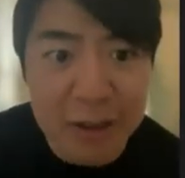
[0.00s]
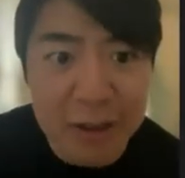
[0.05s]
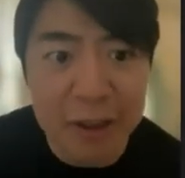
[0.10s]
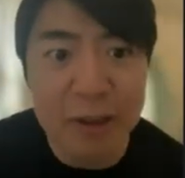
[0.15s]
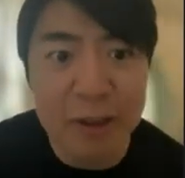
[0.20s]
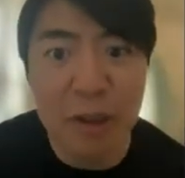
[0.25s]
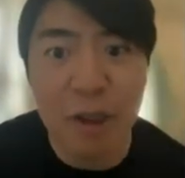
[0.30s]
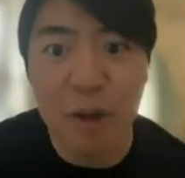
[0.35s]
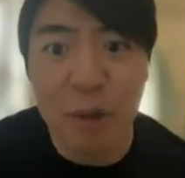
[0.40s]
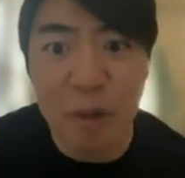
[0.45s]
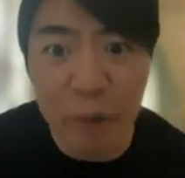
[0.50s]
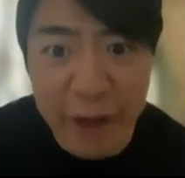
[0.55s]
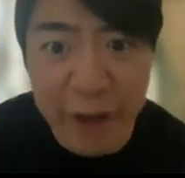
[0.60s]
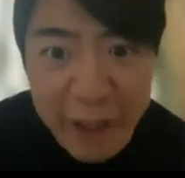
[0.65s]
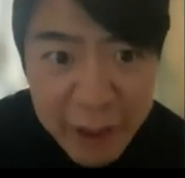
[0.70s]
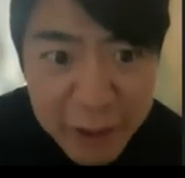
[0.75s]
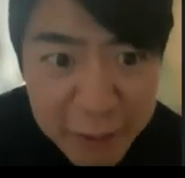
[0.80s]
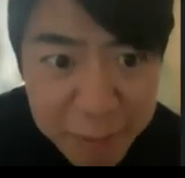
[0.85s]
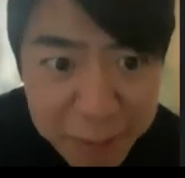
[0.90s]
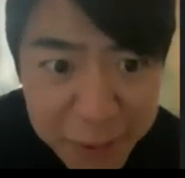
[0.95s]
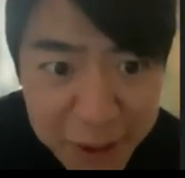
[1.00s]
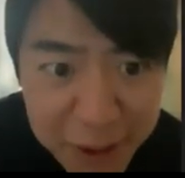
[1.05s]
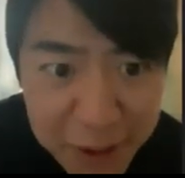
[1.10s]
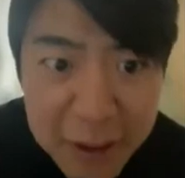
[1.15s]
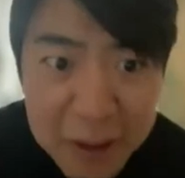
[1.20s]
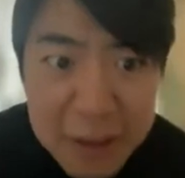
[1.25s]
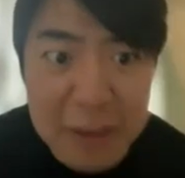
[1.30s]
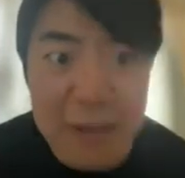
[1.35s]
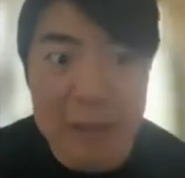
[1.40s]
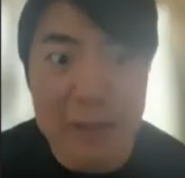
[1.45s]
is a great
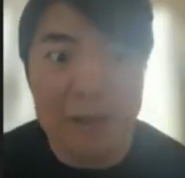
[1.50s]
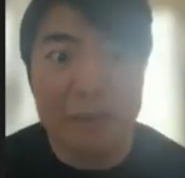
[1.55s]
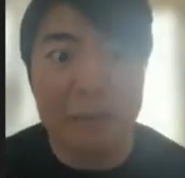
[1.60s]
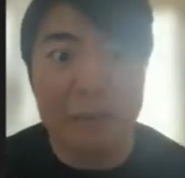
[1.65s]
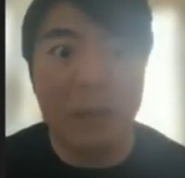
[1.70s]
piece,